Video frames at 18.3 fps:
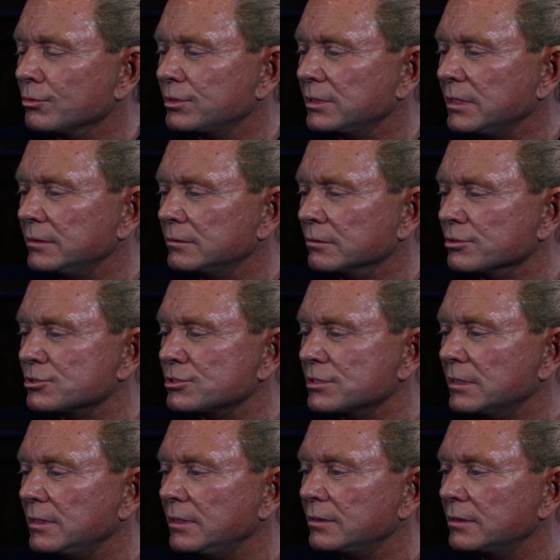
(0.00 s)
think there's
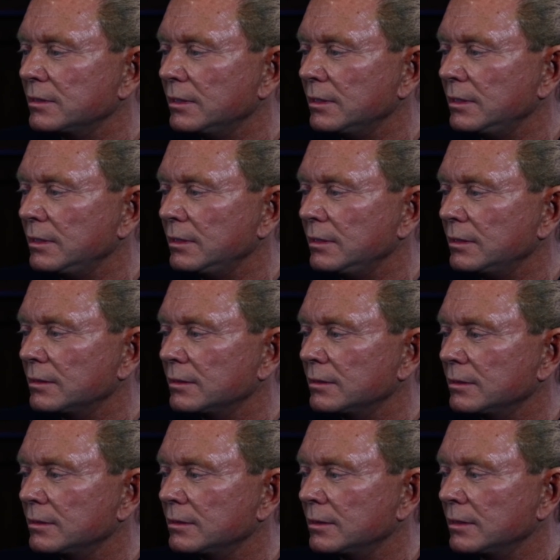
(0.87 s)
anything
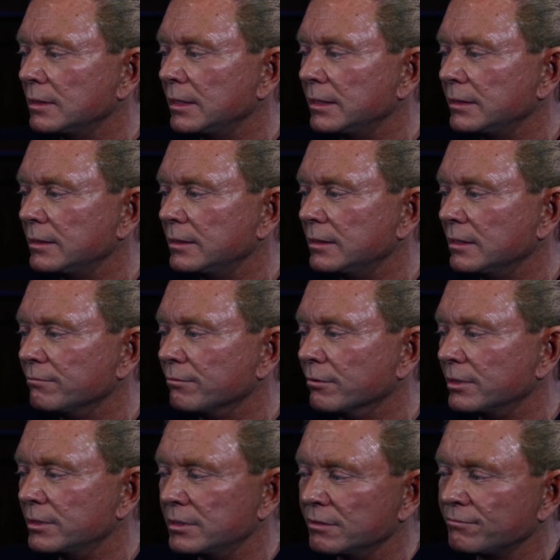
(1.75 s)
that I could
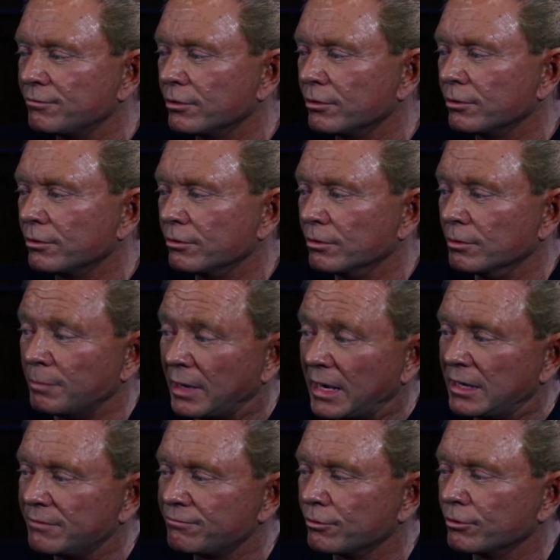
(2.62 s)
ever give her or
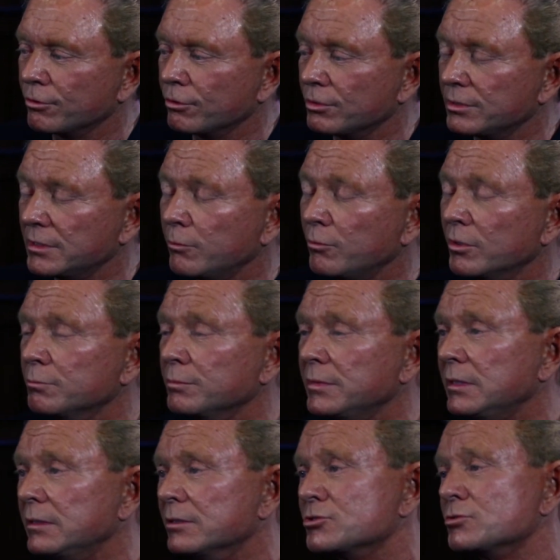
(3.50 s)
buy for her that would
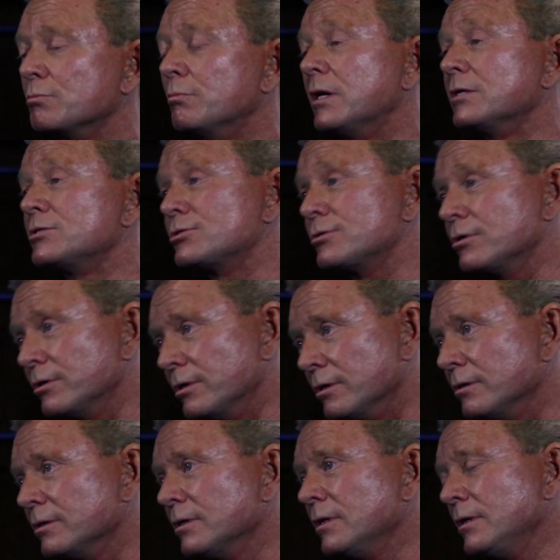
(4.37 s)
mean as much to
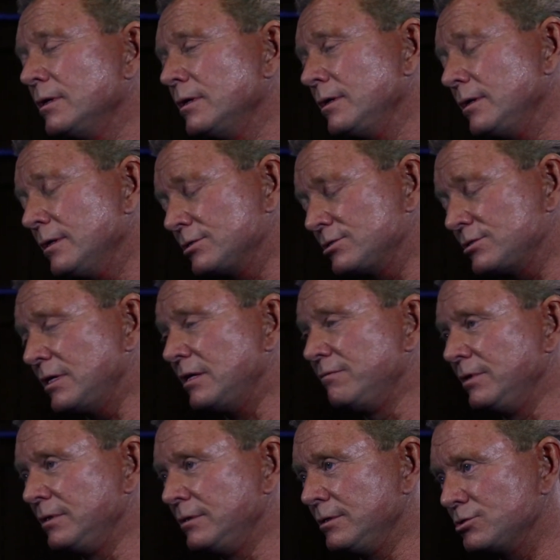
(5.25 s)
her as
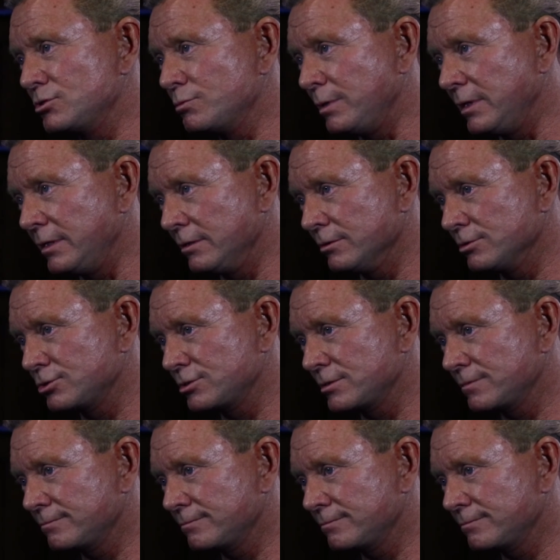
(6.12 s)
saving these spires.